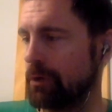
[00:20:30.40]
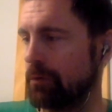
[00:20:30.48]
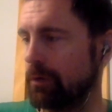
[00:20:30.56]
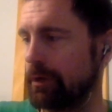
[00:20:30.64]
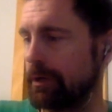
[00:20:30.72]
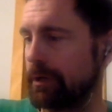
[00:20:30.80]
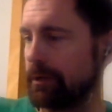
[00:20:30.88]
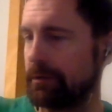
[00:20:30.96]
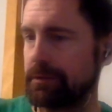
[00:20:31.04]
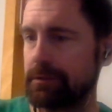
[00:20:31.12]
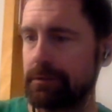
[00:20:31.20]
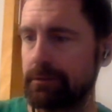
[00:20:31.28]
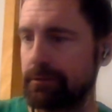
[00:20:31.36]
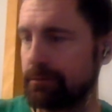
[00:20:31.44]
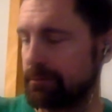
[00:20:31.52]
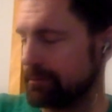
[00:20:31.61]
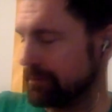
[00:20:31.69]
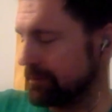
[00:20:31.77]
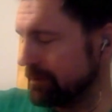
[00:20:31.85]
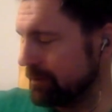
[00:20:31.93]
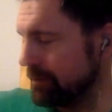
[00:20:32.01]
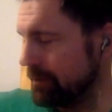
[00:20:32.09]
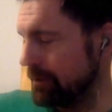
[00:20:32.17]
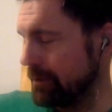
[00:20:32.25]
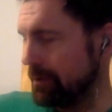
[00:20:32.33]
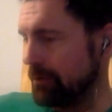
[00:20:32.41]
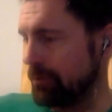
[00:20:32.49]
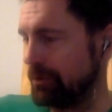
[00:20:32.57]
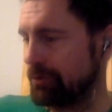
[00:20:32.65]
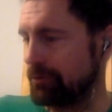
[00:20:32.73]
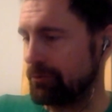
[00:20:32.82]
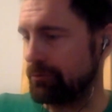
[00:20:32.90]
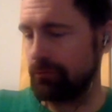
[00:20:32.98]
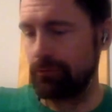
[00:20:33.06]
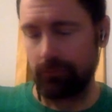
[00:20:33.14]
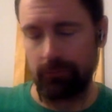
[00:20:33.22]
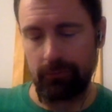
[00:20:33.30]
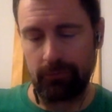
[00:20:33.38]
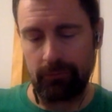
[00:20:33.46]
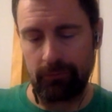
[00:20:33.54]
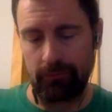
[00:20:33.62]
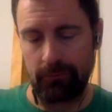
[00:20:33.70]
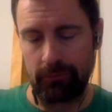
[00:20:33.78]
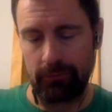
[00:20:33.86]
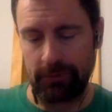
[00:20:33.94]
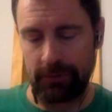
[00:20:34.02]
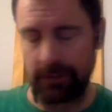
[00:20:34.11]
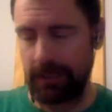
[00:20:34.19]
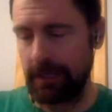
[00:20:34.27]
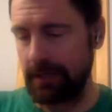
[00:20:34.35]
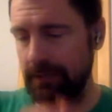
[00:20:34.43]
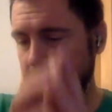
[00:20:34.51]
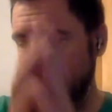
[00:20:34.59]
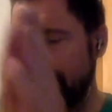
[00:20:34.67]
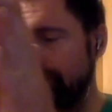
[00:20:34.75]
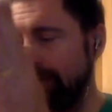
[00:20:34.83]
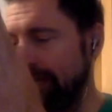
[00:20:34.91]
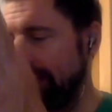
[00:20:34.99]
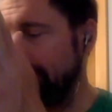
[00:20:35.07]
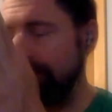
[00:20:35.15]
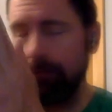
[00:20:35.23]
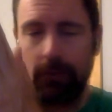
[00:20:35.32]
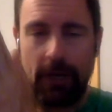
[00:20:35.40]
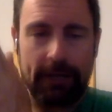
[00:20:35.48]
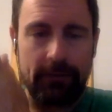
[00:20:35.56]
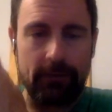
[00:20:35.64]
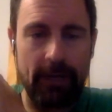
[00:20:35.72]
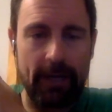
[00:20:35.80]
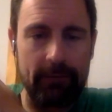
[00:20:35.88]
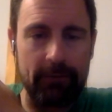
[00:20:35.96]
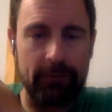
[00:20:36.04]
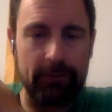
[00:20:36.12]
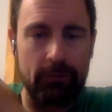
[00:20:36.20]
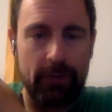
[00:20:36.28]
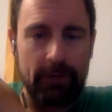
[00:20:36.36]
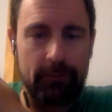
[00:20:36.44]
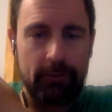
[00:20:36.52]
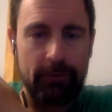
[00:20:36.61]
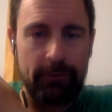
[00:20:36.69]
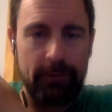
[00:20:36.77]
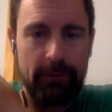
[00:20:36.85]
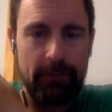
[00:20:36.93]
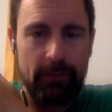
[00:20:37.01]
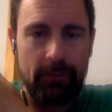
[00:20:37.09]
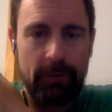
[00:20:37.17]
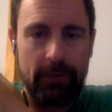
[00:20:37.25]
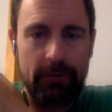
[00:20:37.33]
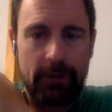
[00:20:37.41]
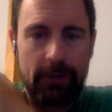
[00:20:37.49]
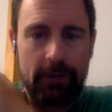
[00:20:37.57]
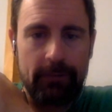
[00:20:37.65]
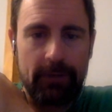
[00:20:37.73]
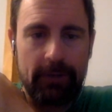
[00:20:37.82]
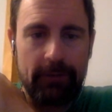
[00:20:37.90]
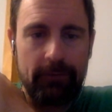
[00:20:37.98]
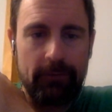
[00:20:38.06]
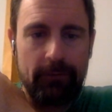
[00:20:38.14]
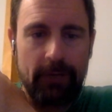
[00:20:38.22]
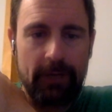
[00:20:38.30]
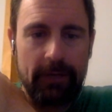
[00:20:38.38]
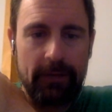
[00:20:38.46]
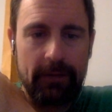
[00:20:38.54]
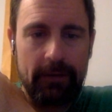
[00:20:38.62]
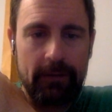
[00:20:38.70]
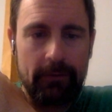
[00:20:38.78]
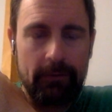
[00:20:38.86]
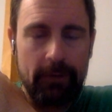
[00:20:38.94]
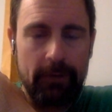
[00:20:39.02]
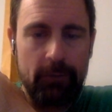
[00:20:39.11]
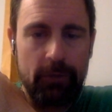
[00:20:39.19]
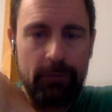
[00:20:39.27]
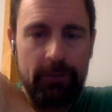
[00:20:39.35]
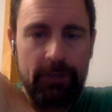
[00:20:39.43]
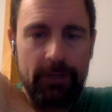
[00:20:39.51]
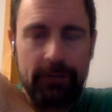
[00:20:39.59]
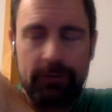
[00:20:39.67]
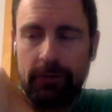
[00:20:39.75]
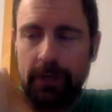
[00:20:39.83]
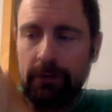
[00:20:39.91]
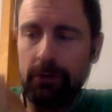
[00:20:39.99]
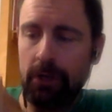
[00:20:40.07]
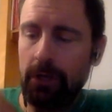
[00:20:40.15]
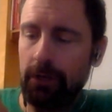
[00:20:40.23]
What else? We do, stowaway. I don't have the stowaways with me, but we could talk about if you've got the image on screen.